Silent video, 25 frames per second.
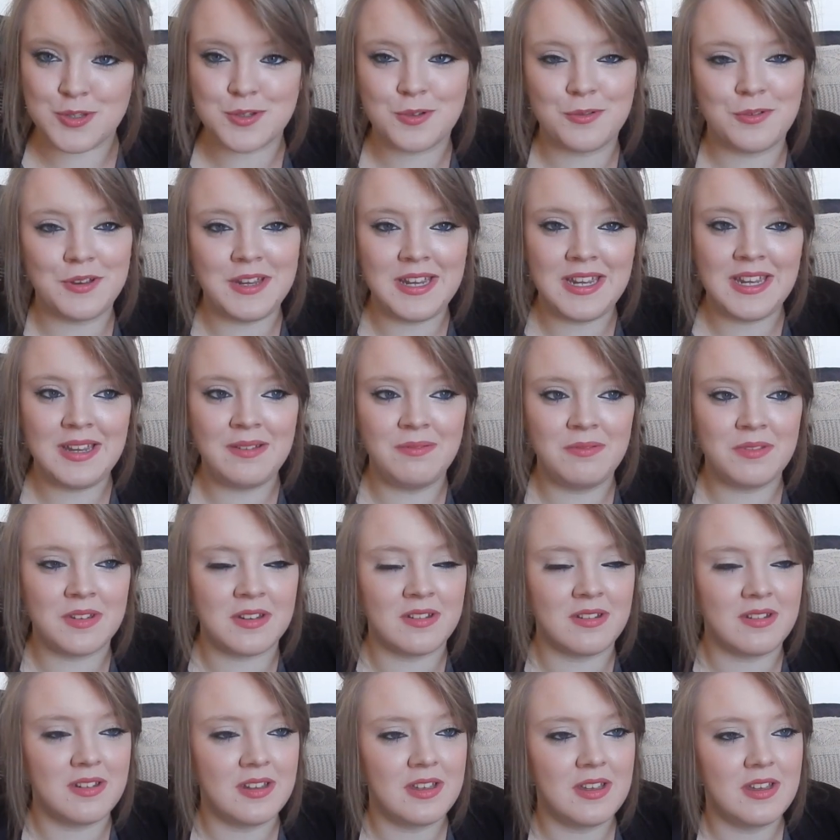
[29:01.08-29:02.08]
screamed,
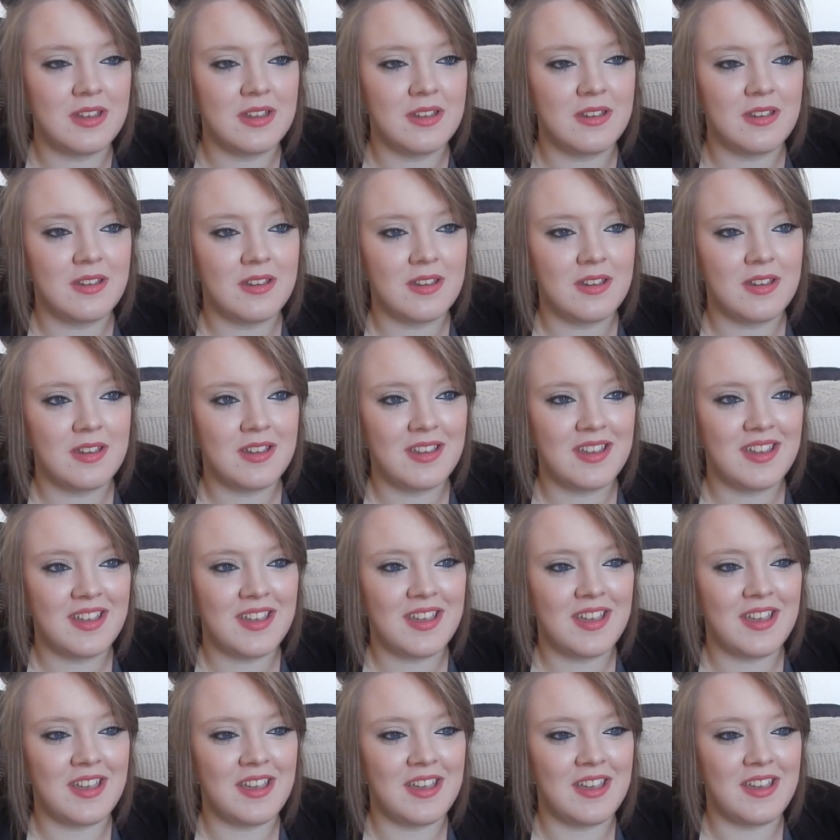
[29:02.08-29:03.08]

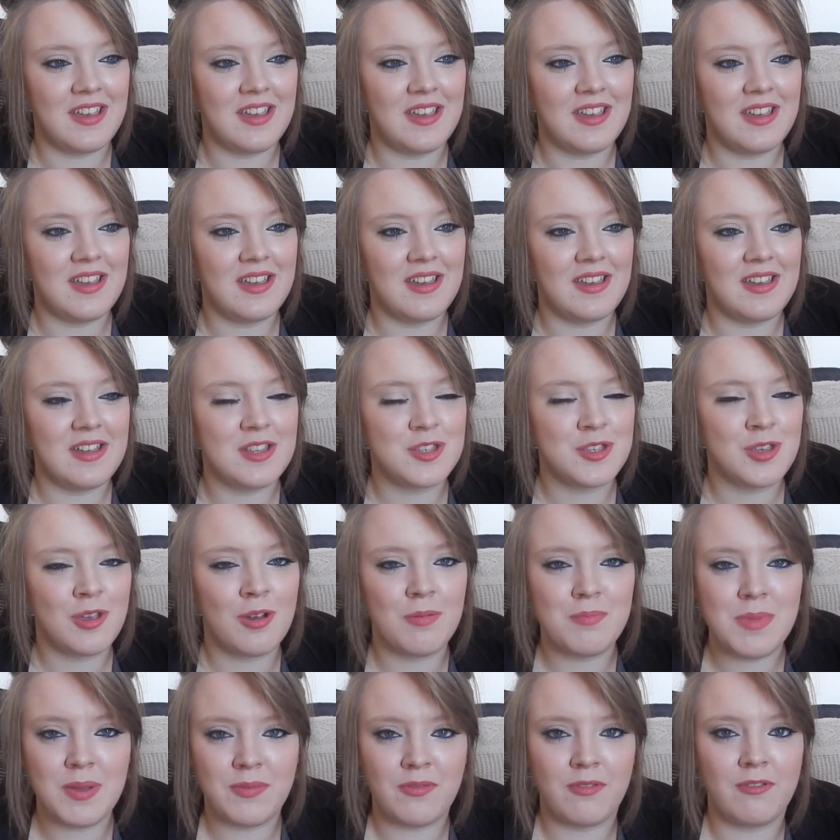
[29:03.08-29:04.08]
and it
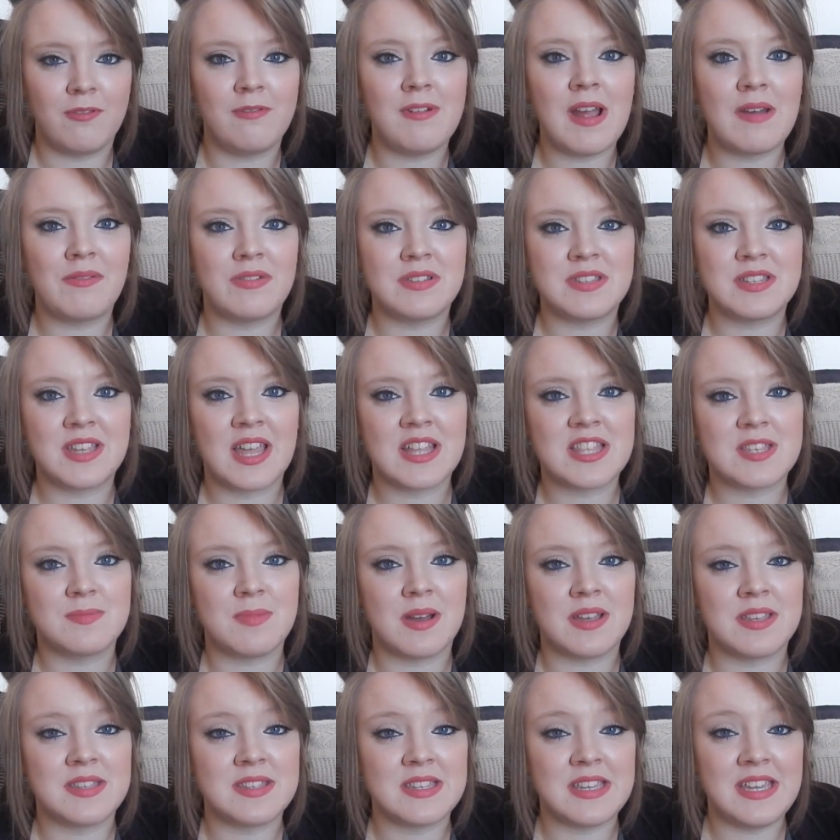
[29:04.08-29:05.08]
took me forever to get to
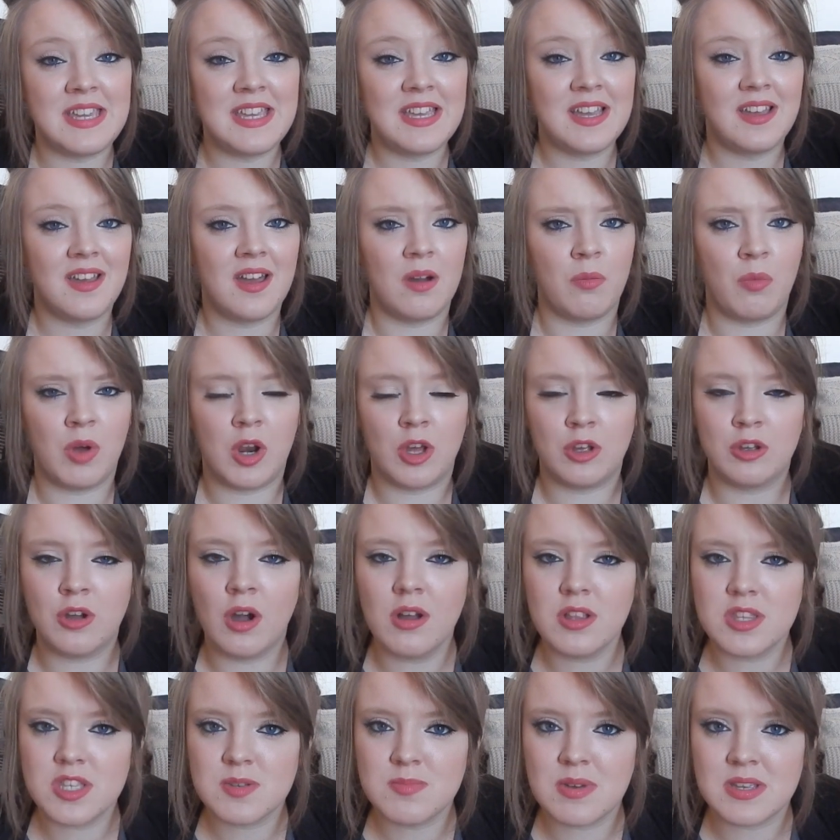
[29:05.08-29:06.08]
my seat. And when I
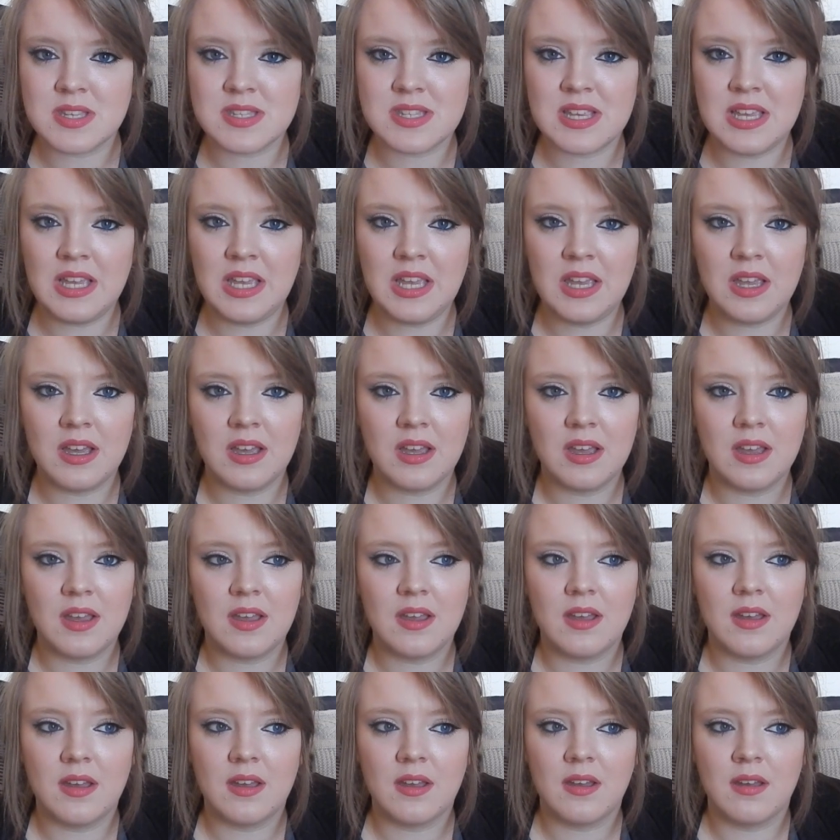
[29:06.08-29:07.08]
got to my seat,
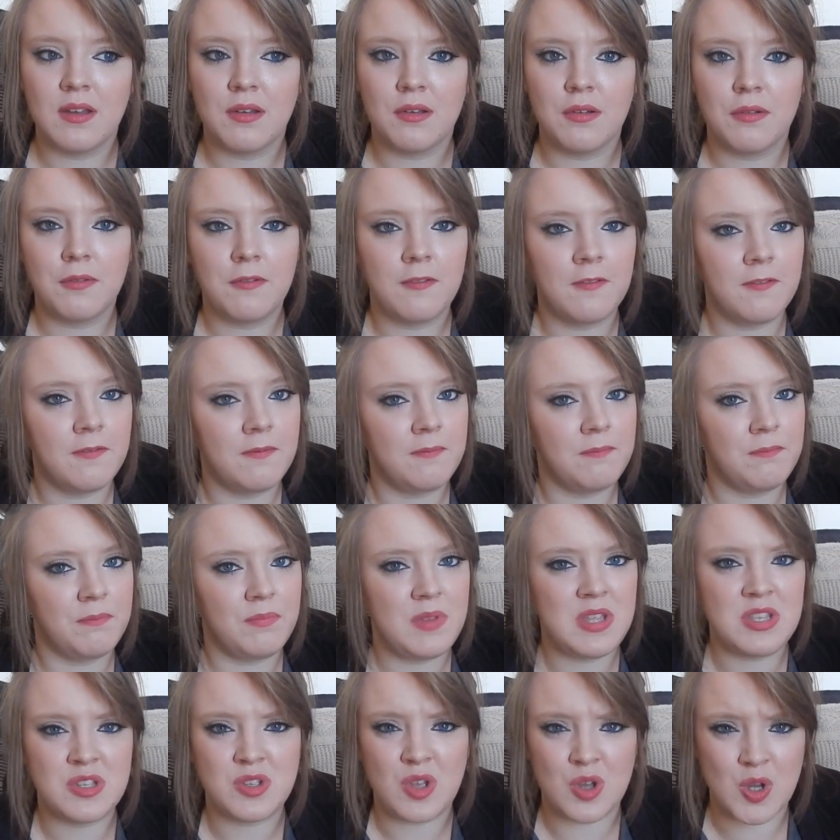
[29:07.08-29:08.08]

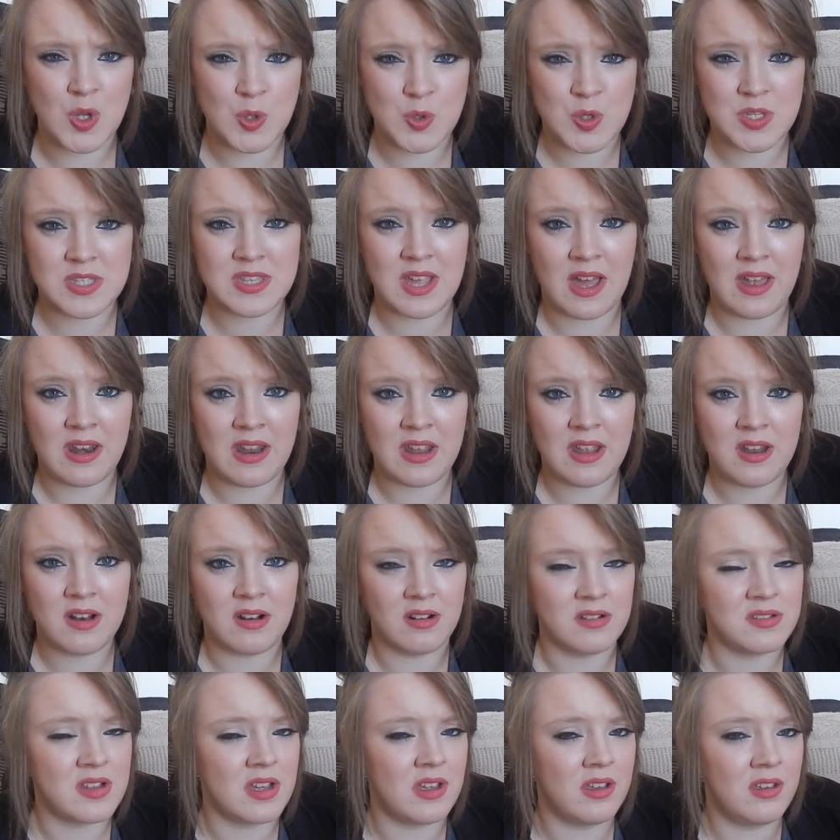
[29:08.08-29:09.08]
these girls were sat in it,
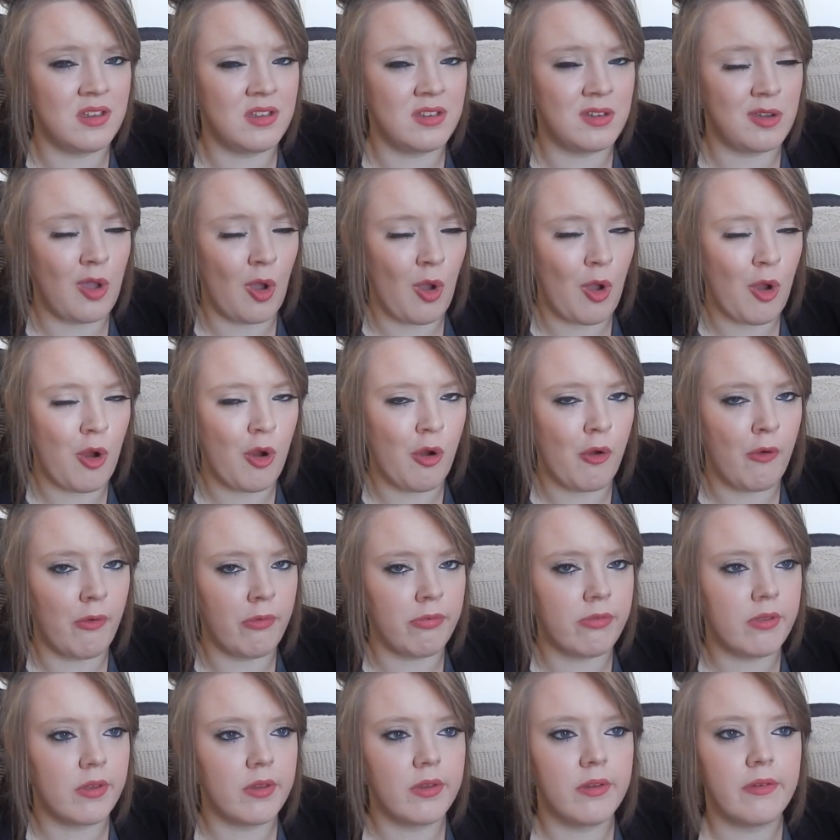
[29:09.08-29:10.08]
and I was like,
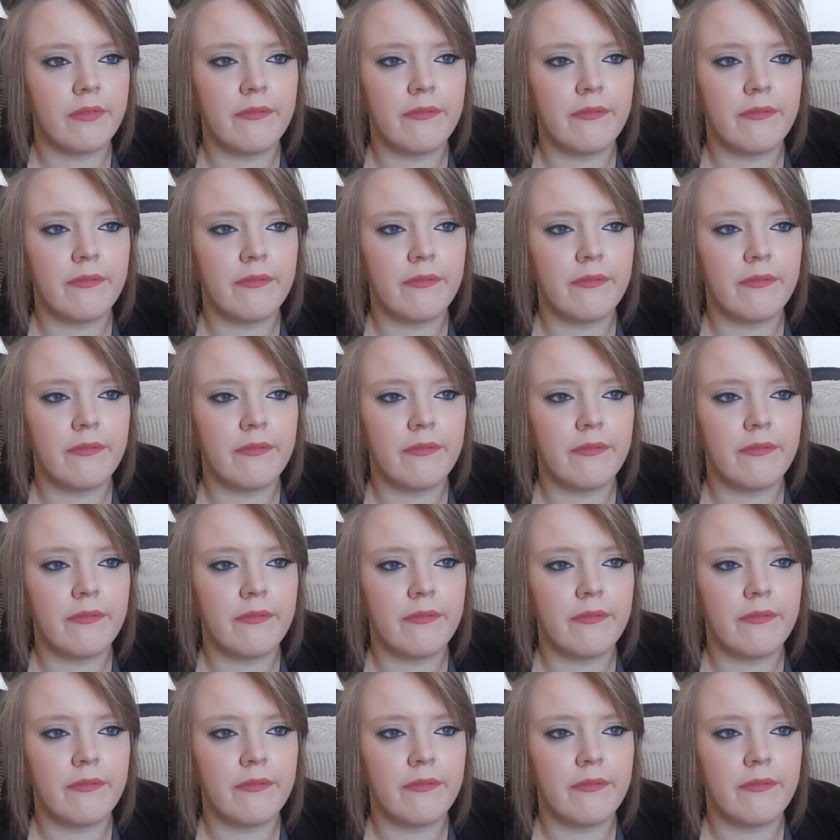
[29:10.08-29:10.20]
girls,